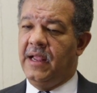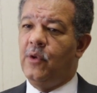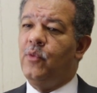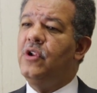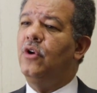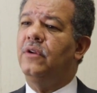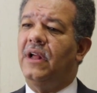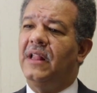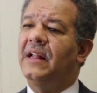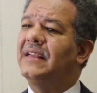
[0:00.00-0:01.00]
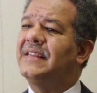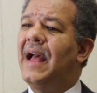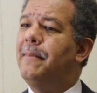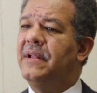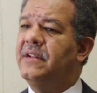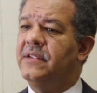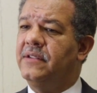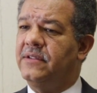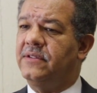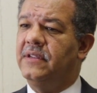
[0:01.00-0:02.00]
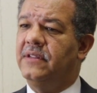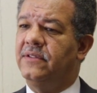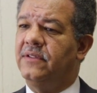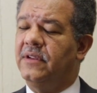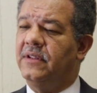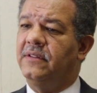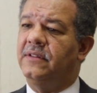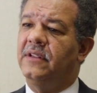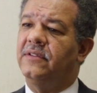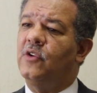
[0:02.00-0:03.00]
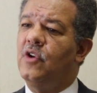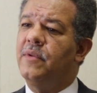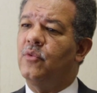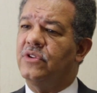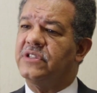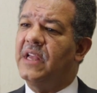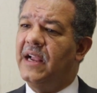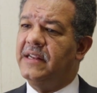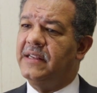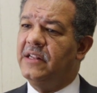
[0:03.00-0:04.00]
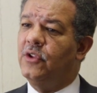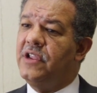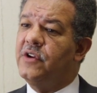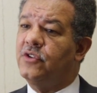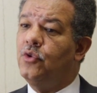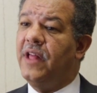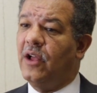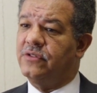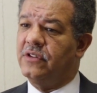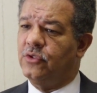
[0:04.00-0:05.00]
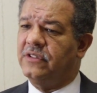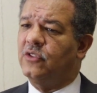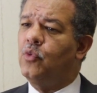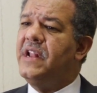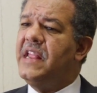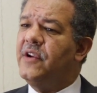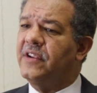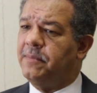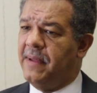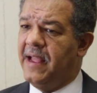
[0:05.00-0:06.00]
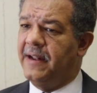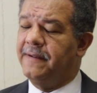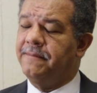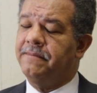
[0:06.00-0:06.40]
And we know a lot has happened since this agreement was signed in the year 2000, so it's a 20-year span.